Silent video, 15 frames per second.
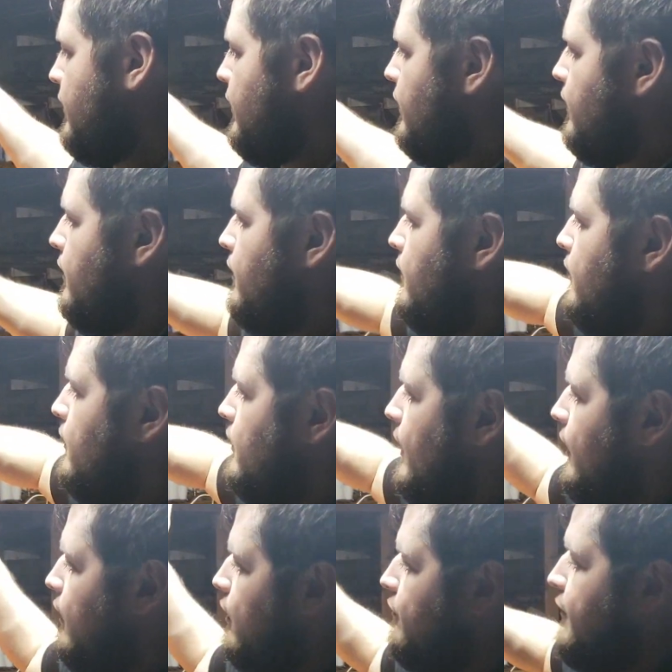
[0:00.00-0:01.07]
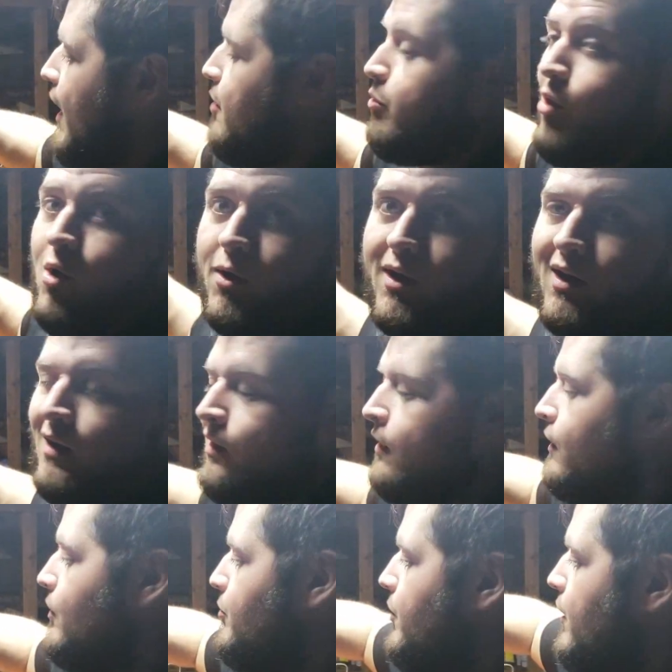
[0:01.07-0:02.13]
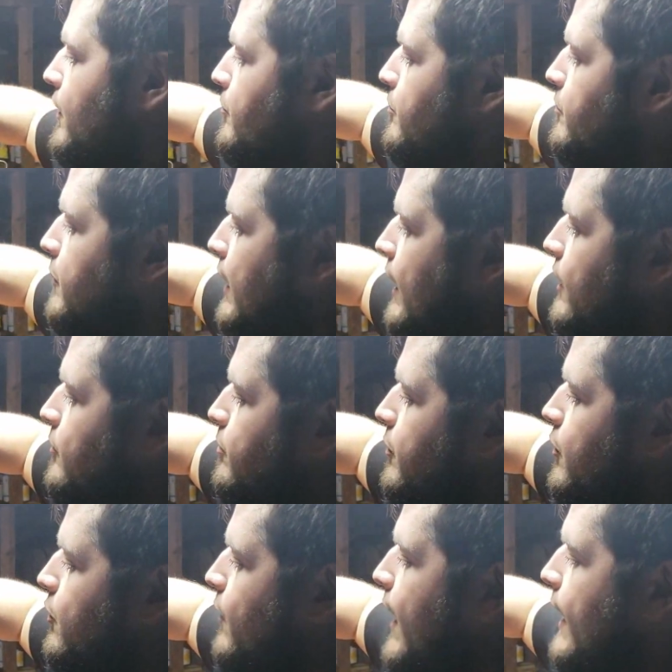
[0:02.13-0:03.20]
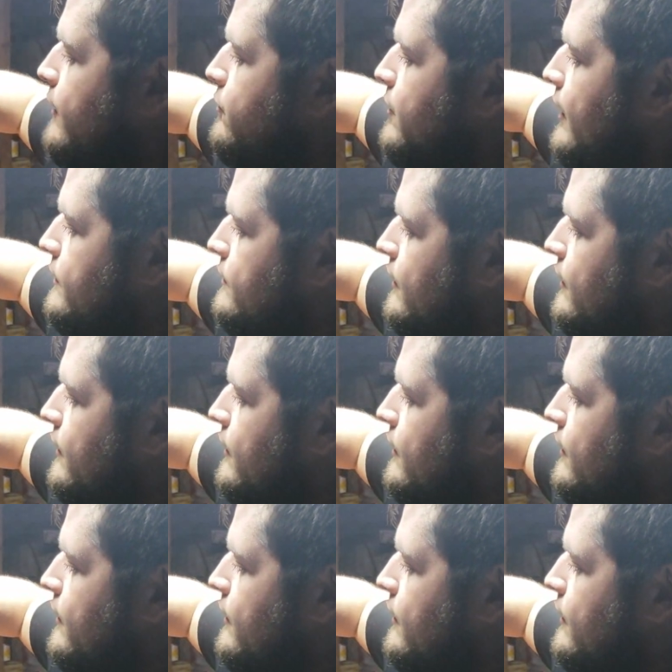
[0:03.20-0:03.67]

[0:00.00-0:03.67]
it, I don't know if I broke it but it kind of cracked right